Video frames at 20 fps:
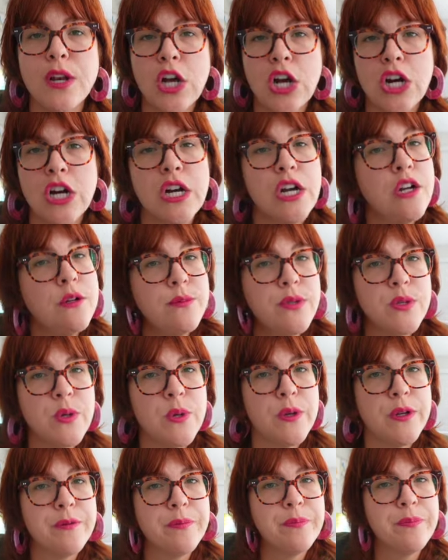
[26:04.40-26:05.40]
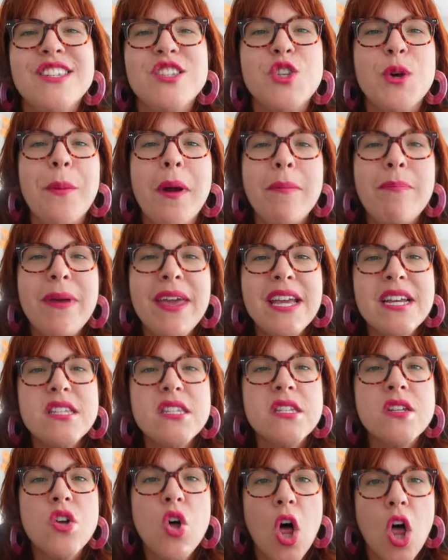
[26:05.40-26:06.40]
in our homeschool. So my
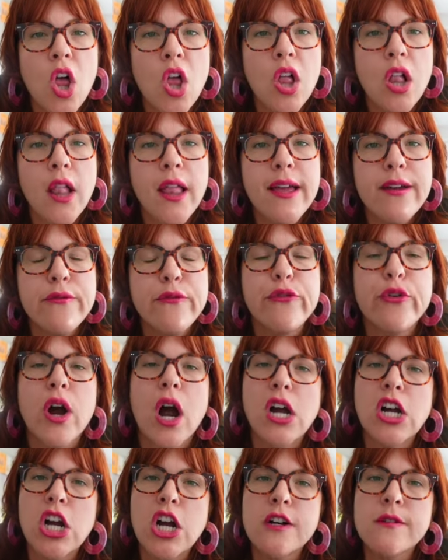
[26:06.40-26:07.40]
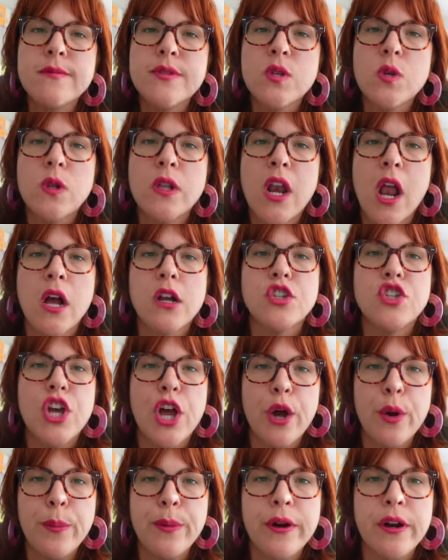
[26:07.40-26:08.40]
biggest goal for our homeschool in
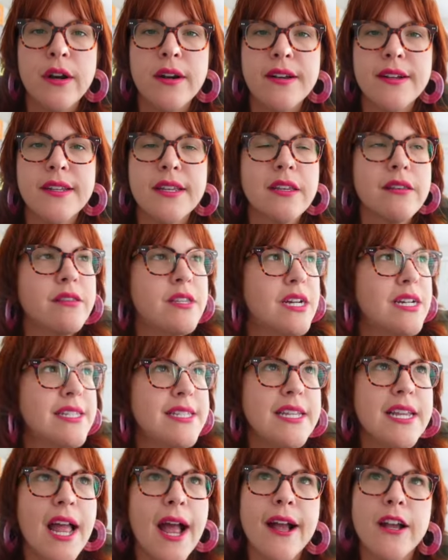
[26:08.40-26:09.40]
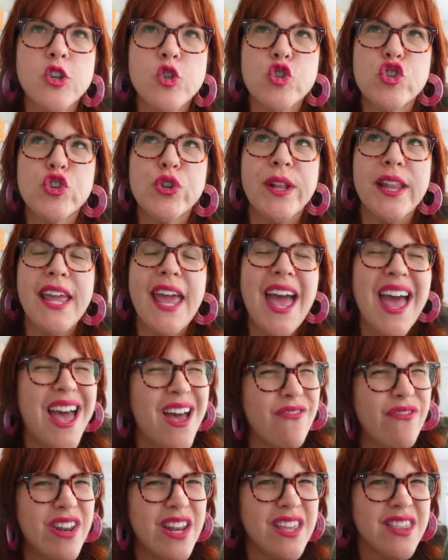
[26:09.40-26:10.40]
October doesn't actually
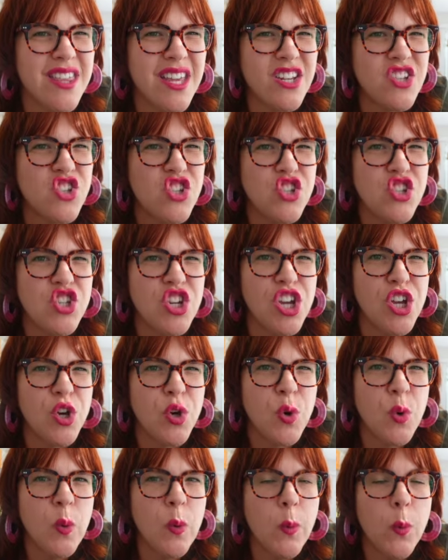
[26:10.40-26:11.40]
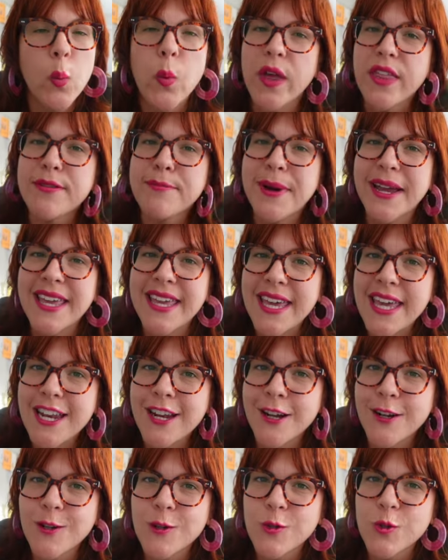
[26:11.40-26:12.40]
have anything to do with my
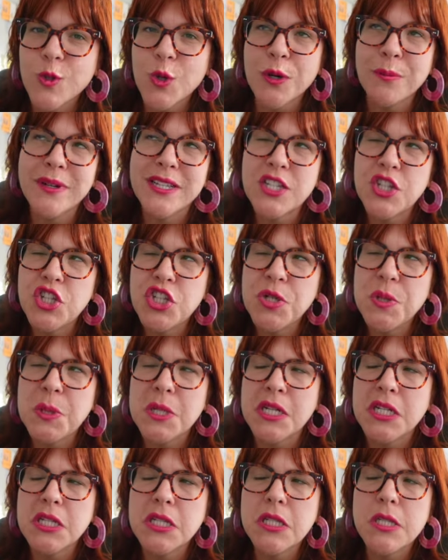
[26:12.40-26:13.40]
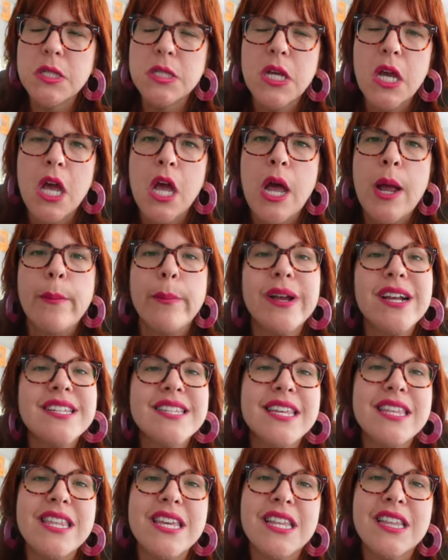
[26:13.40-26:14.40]
kiddos or my students because
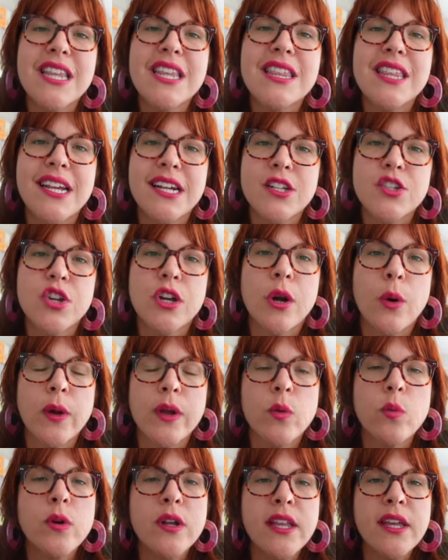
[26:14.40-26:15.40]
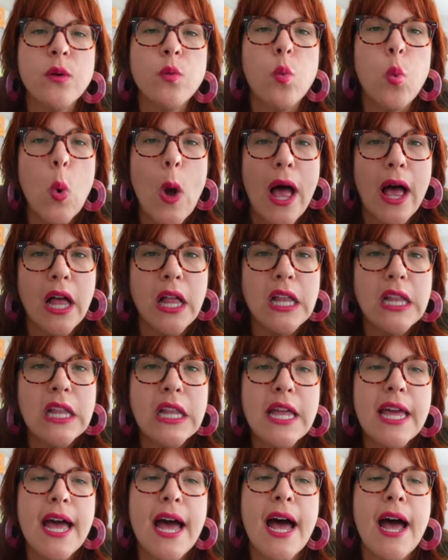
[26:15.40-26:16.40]
I think that things are going really well
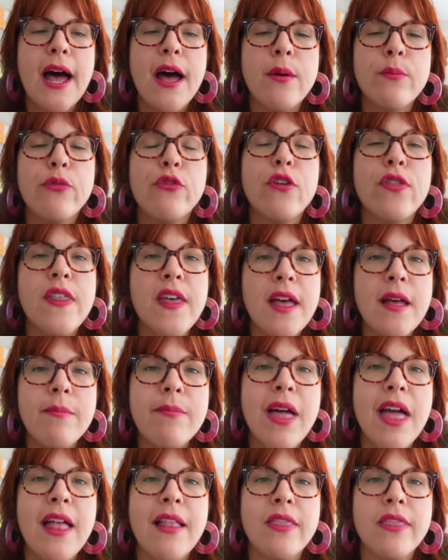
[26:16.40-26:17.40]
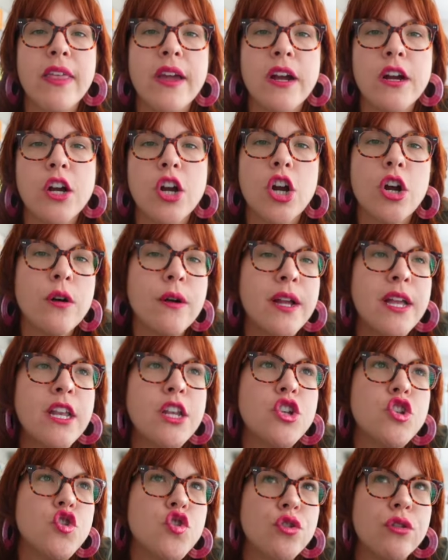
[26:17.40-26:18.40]
um, for them and their current
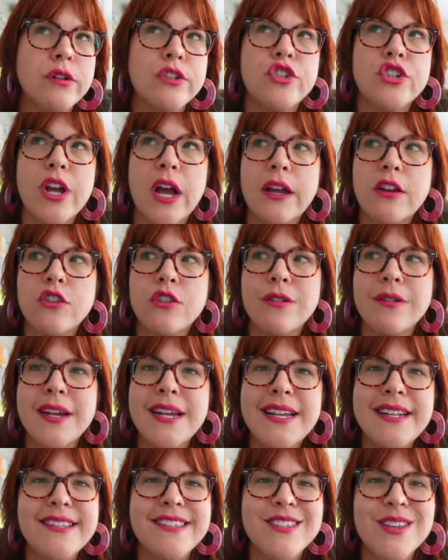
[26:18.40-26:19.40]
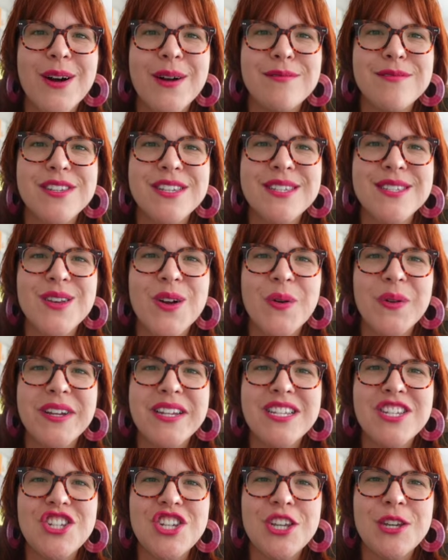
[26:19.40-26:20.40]
trajectory. So I'm just
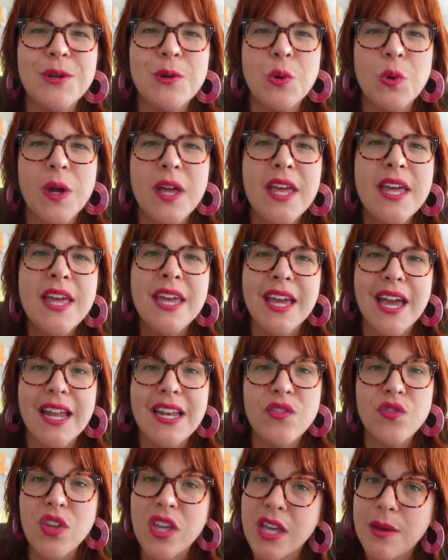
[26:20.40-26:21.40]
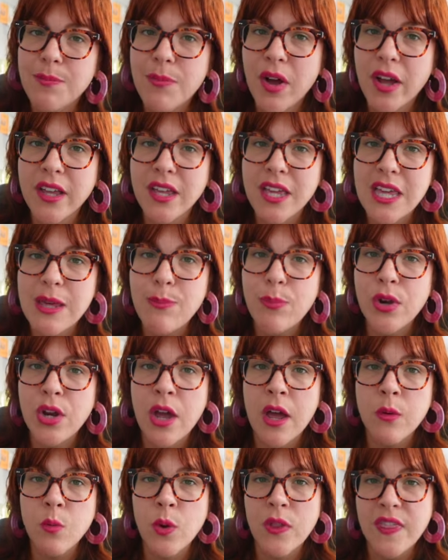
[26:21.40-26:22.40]
going to kind of keep on keeping
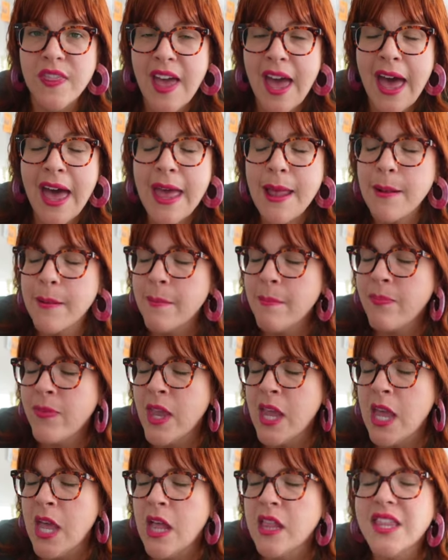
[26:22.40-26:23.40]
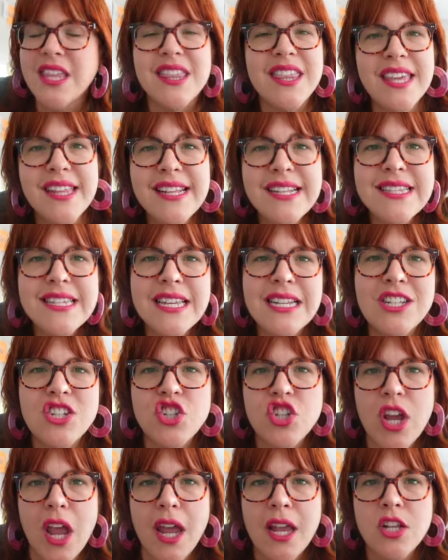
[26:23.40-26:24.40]
on with that. The thing that's going to
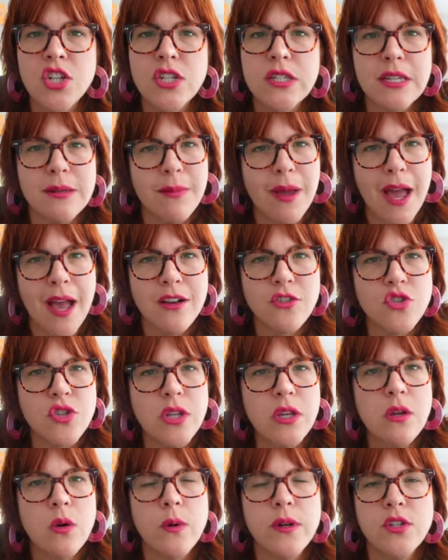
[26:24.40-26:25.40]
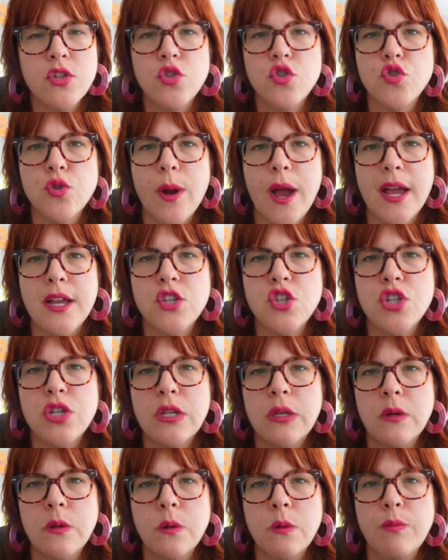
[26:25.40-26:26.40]
change is I'm actually going to try
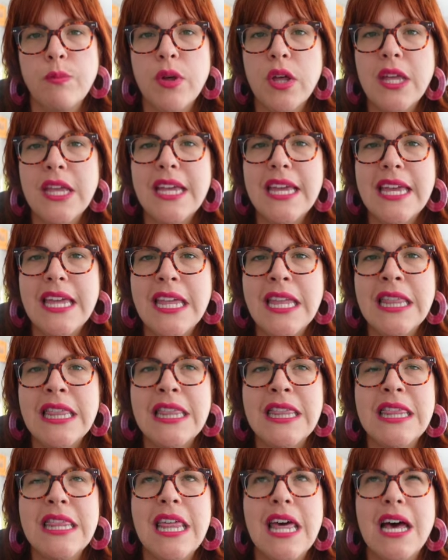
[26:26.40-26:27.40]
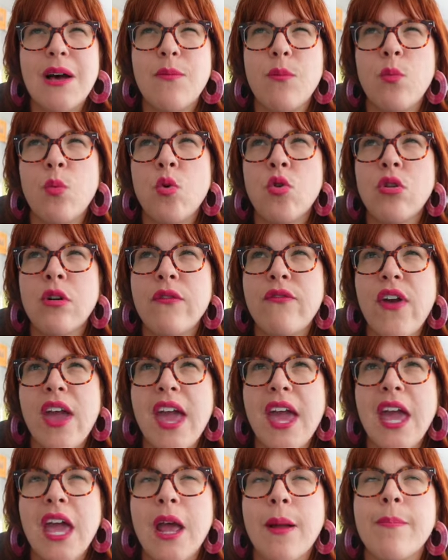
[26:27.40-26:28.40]
to put in more of
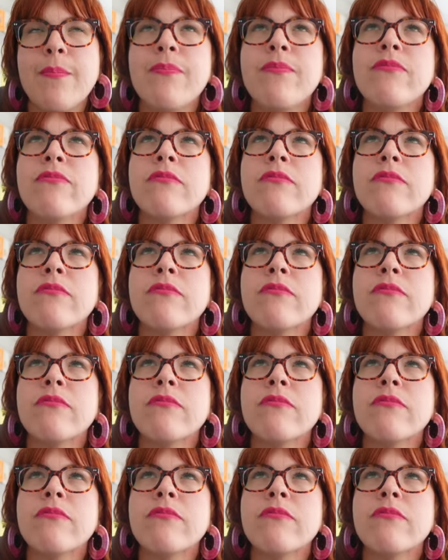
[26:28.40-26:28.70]
a